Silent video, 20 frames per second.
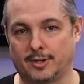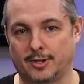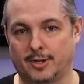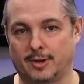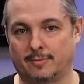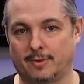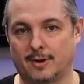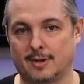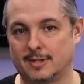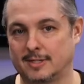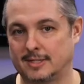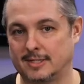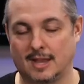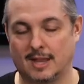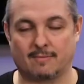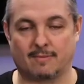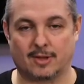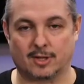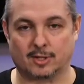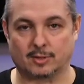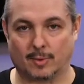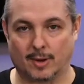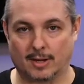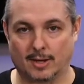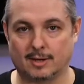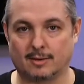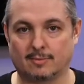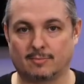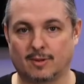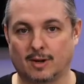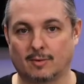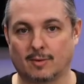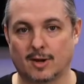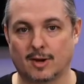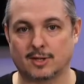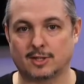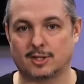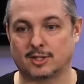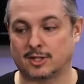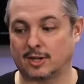the different ZFS RAID
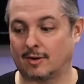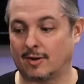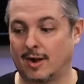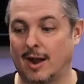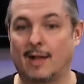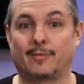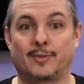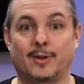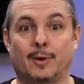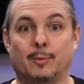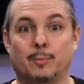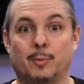configurations that are out there,